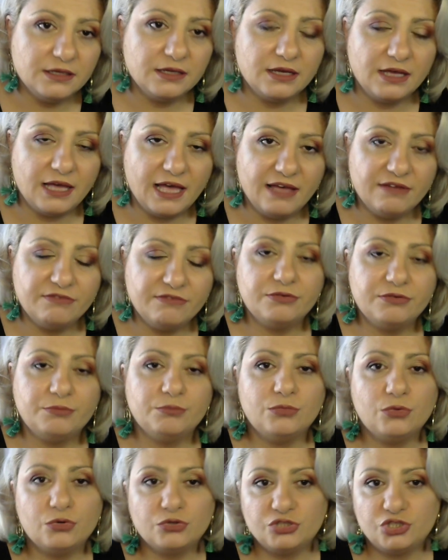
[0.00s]
have
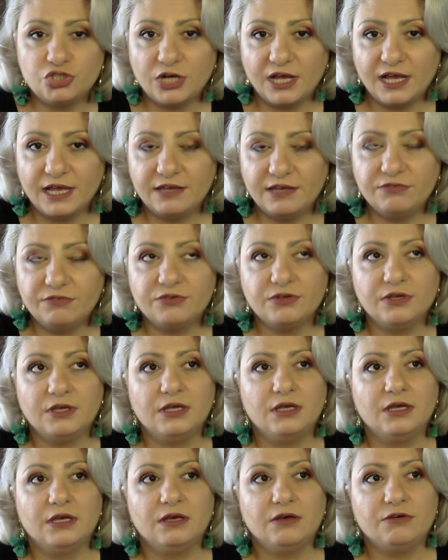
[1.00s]
more drive
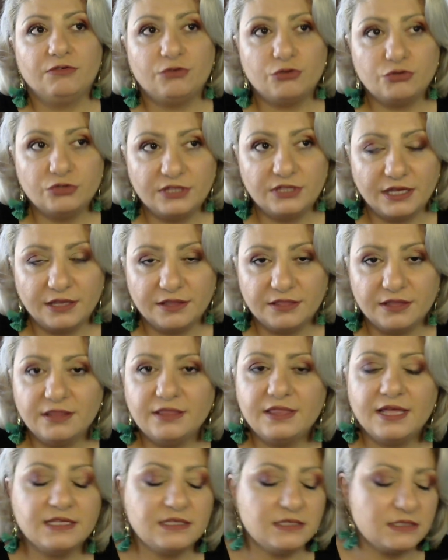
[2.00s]
for death and
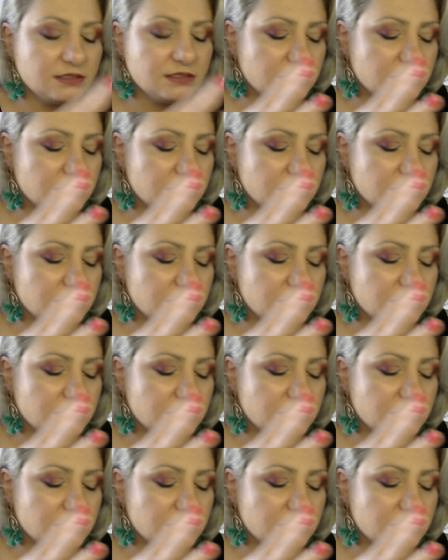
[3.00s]
that's